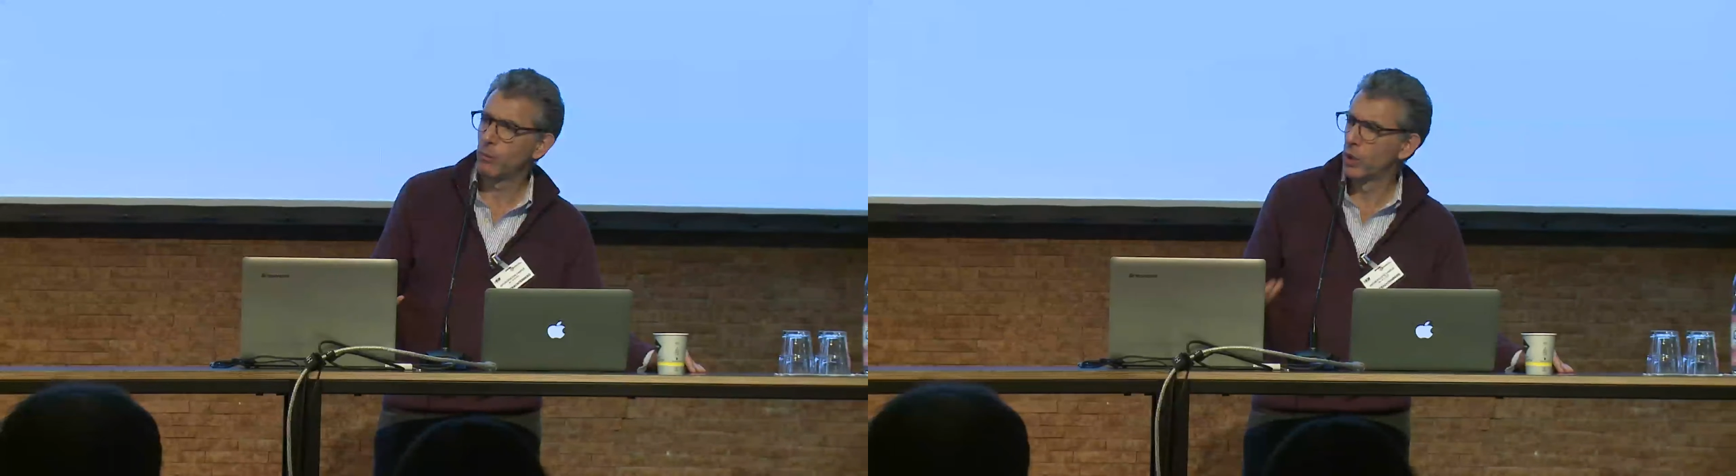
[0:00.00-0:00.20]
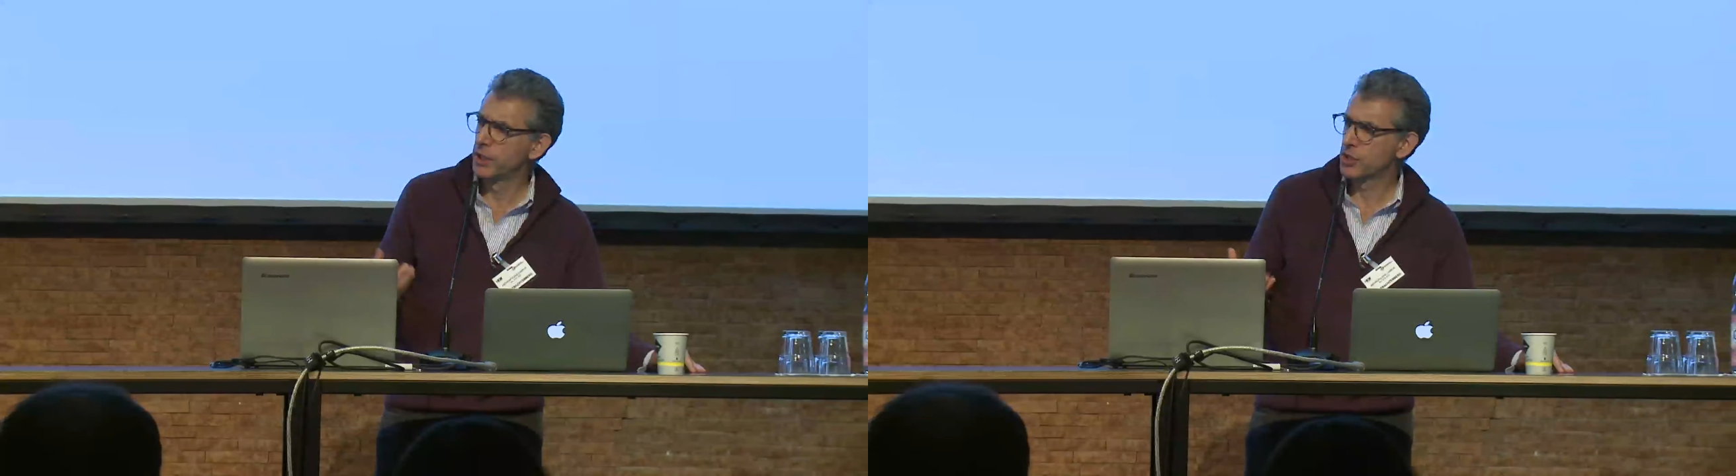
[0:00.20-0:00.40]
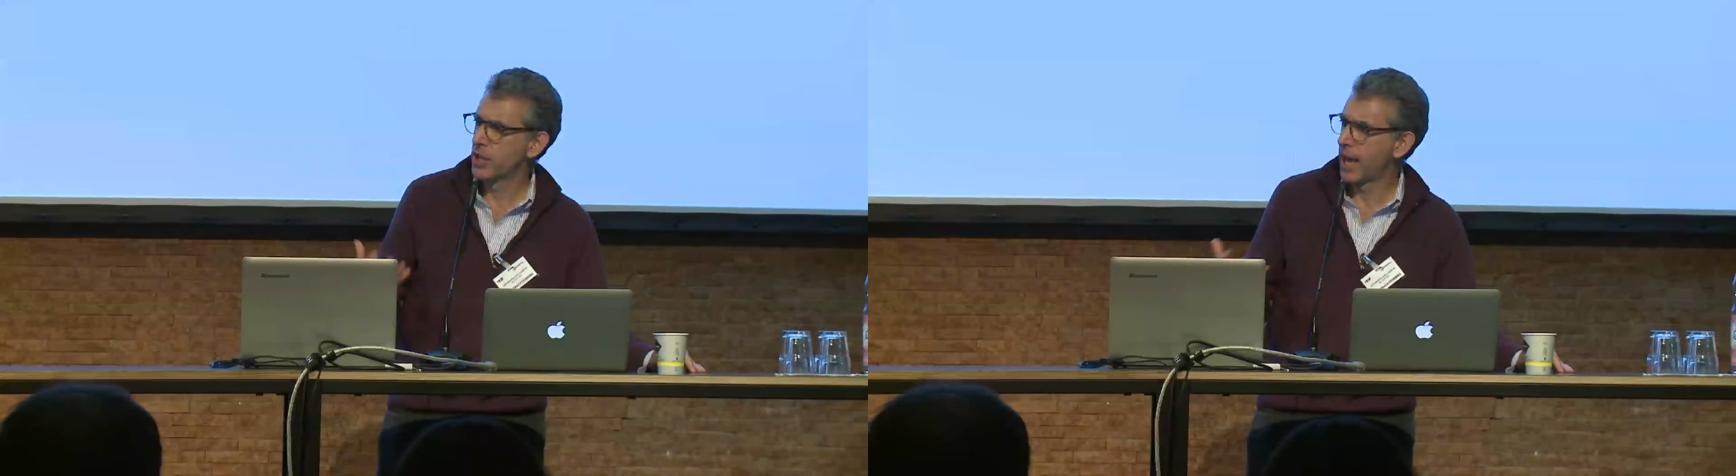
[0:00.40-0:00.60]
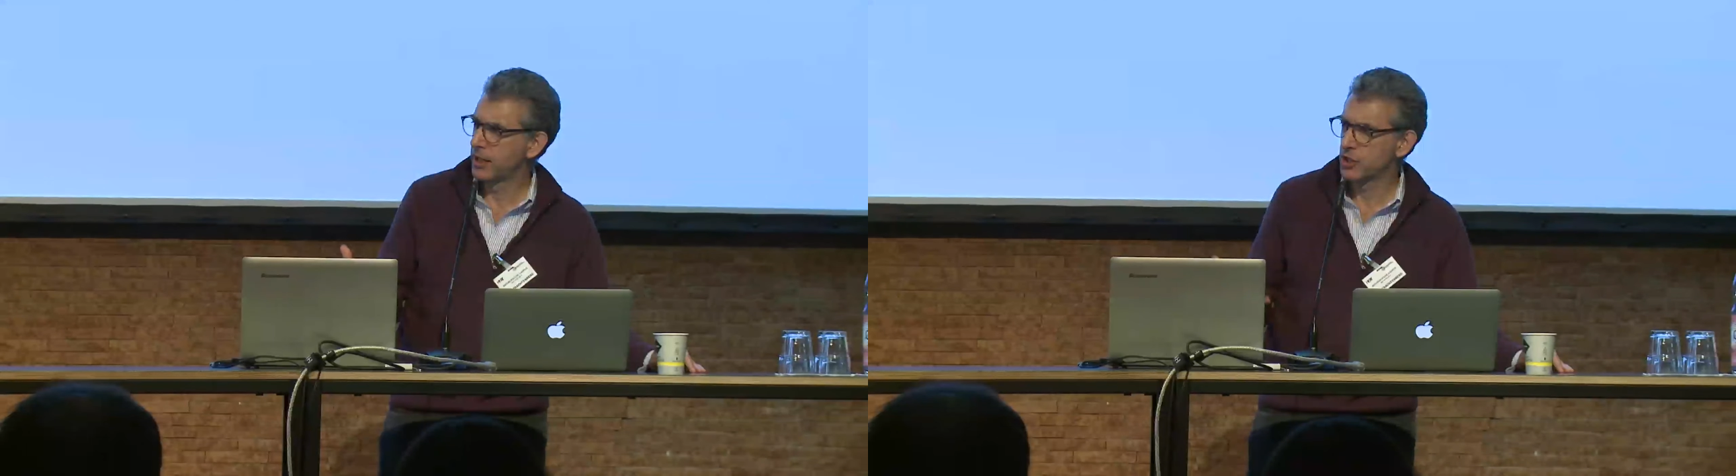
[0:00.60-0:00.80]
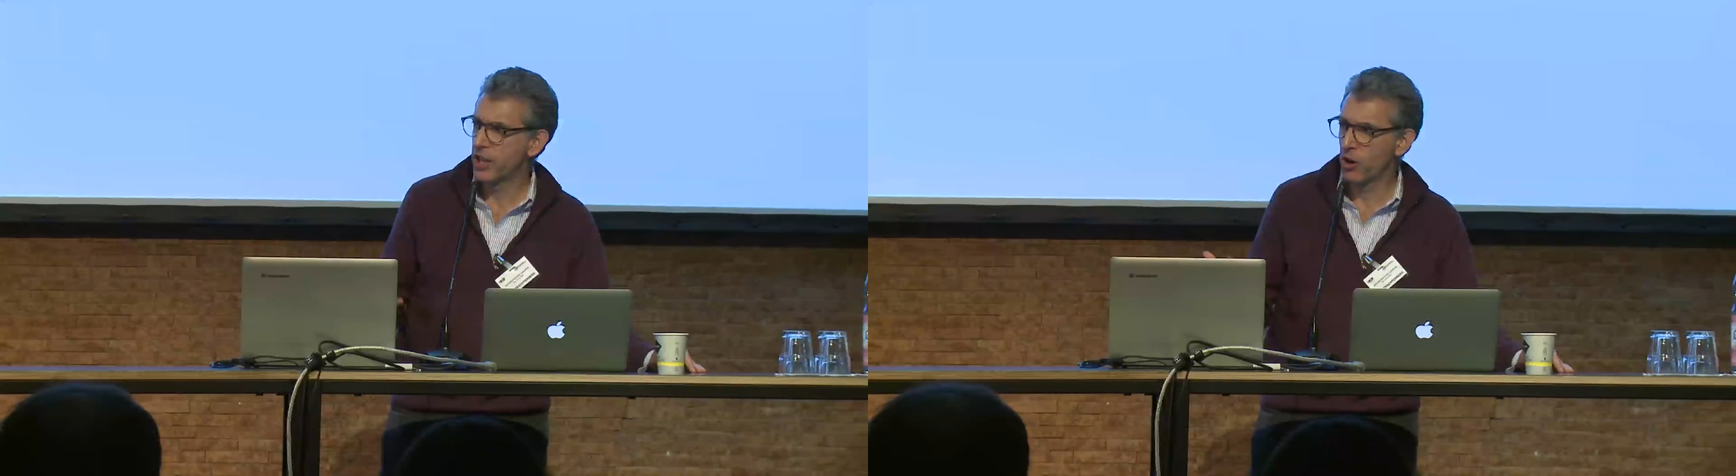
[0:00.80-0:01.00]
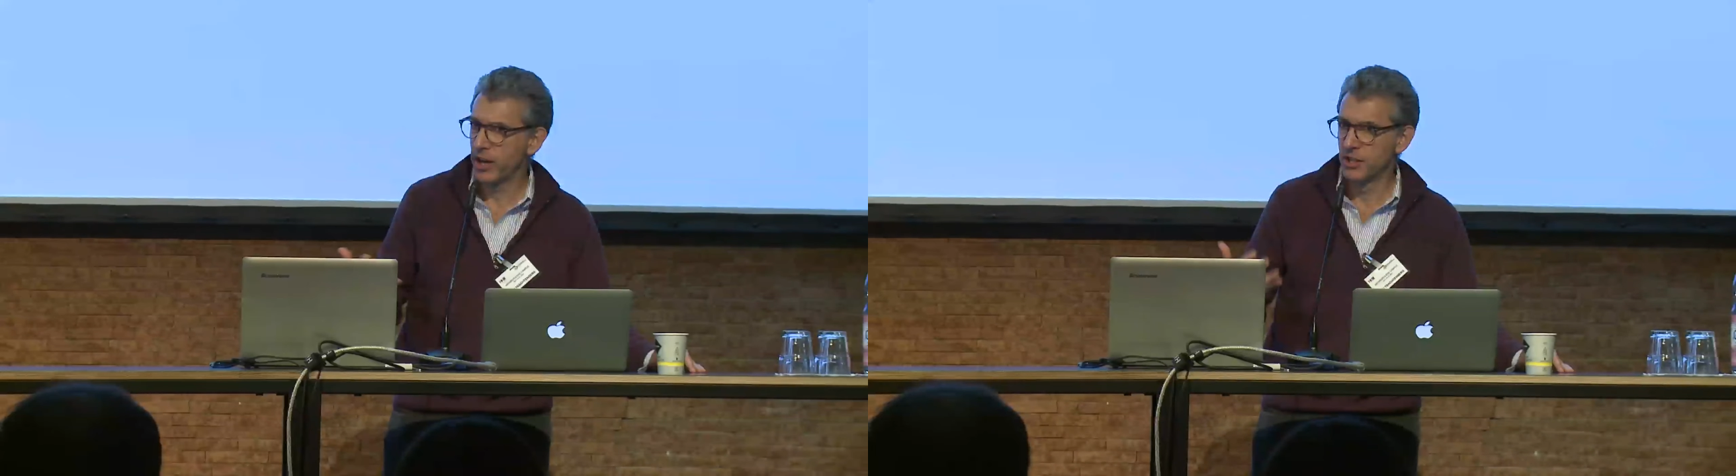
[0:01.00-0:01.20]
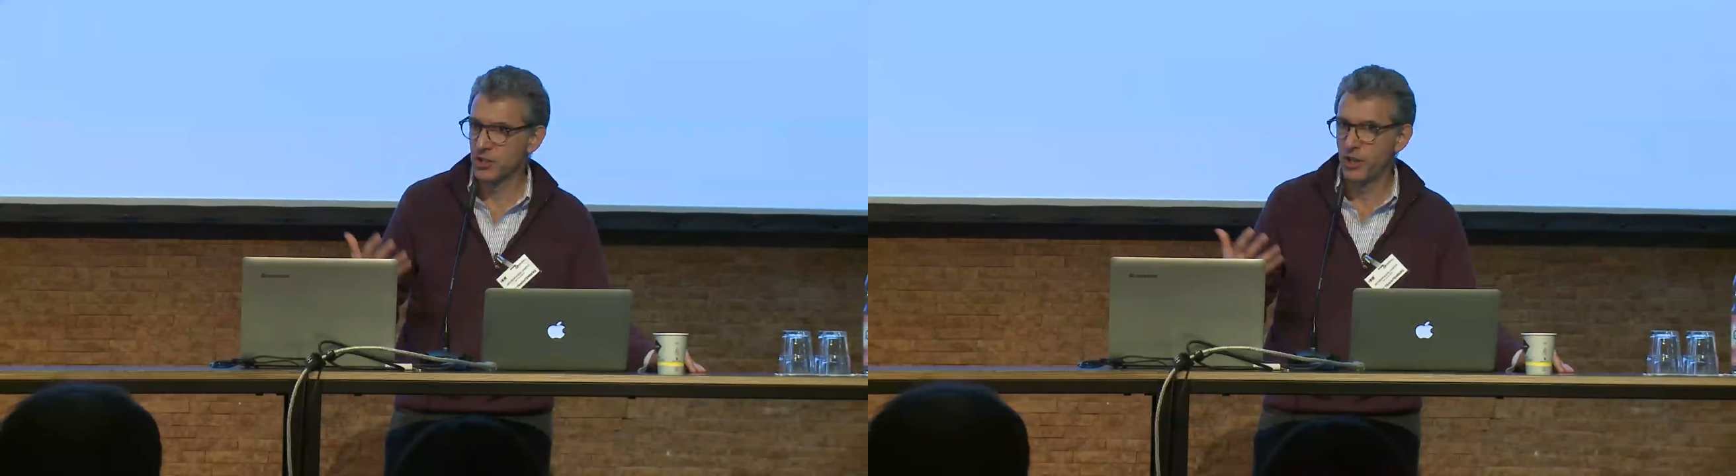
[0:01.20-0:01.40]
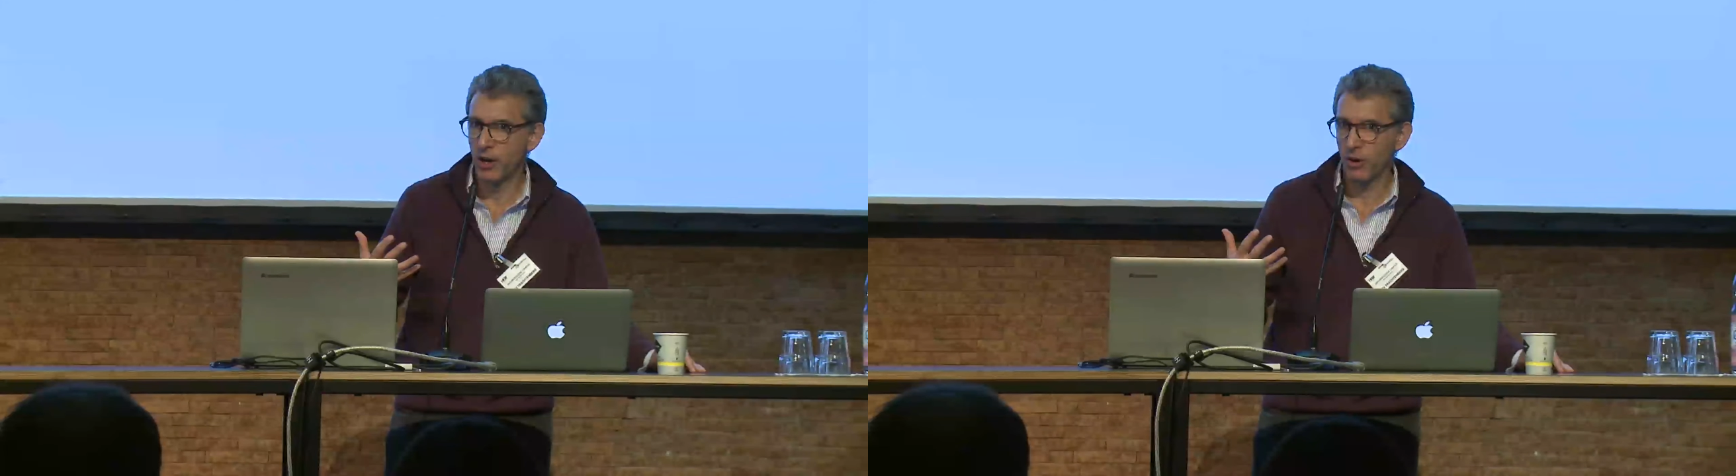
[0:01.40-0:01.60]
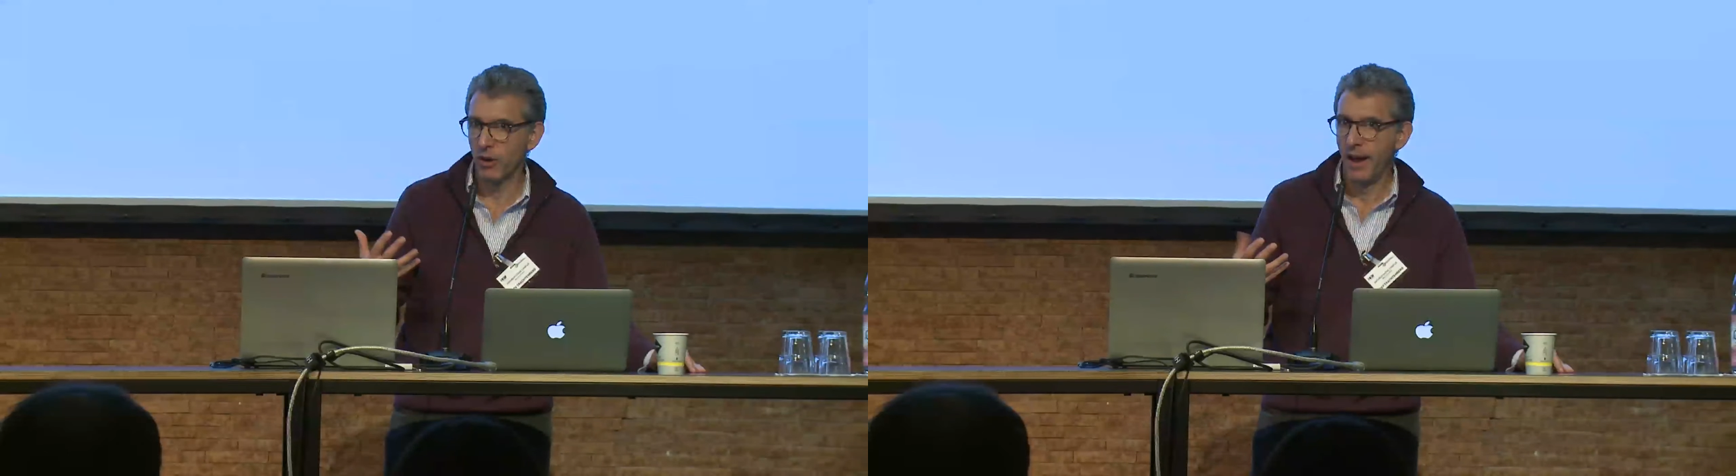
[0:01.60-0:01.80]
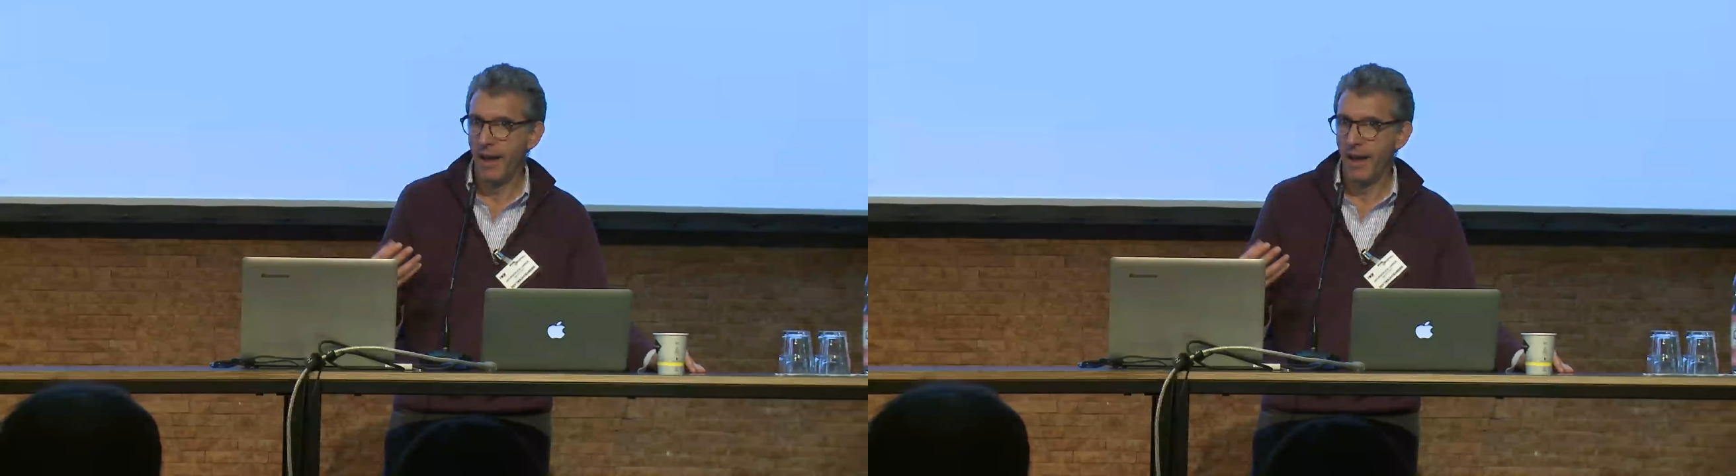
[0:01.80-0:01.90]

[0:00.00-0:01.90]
What is that? Is there